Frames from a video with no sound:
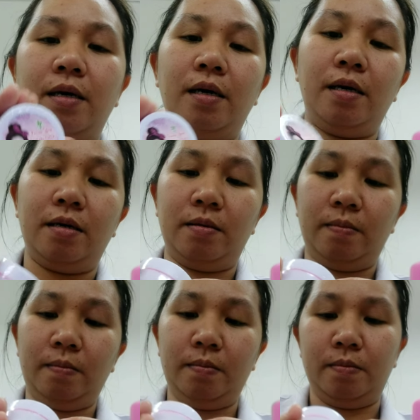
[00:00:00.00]

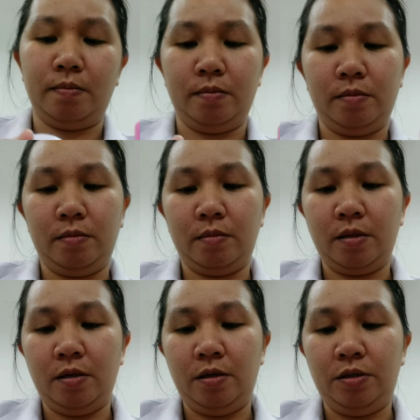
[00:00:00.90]
Ayan.
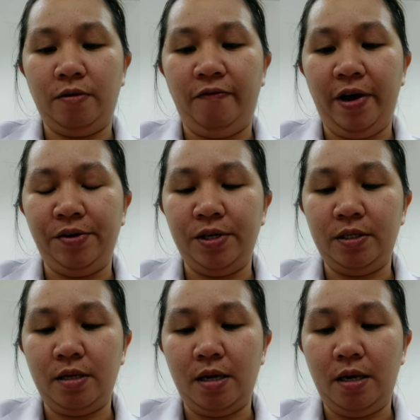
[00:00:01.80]
So, fair
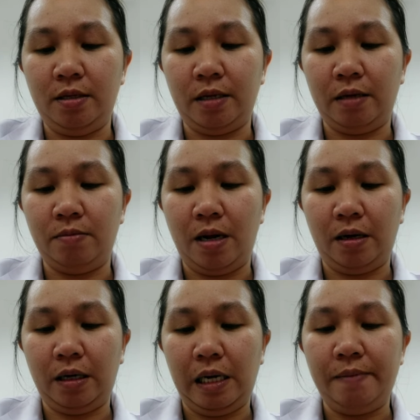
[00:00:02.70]
skin,
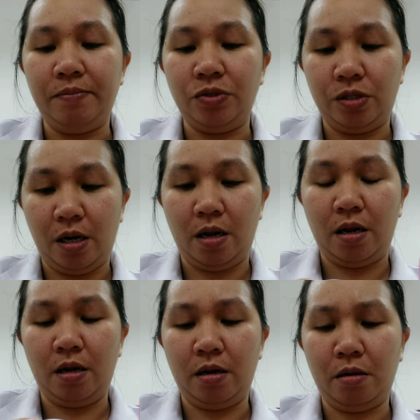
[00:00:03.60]
sunblock cream gel.